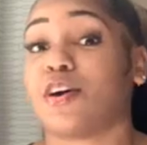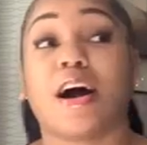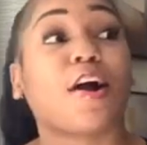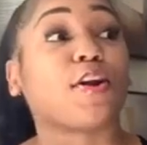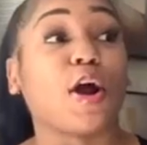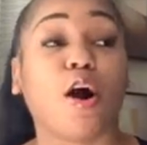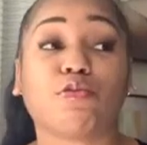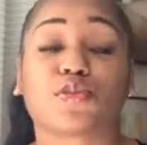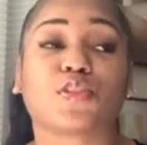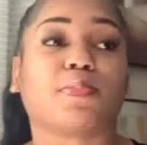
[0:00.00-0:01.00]
her nose
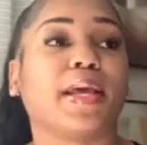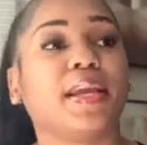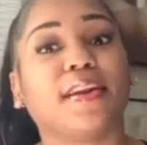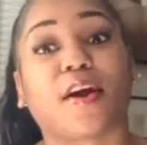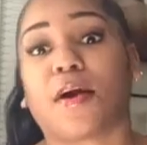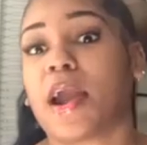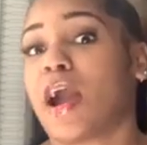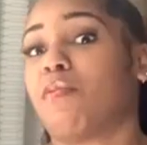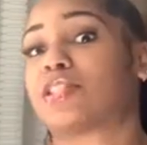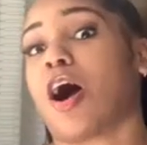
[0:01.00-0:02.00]
was bleeding, her
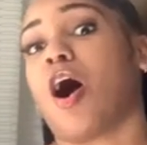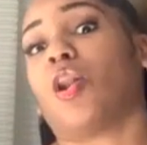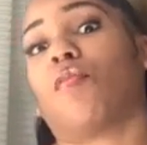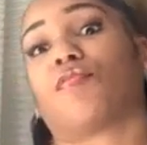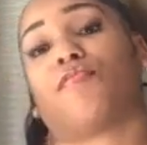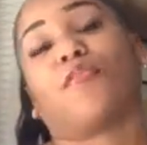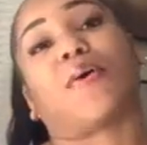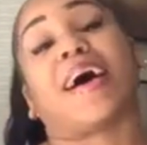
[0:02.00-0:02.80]
hair was all over the floor.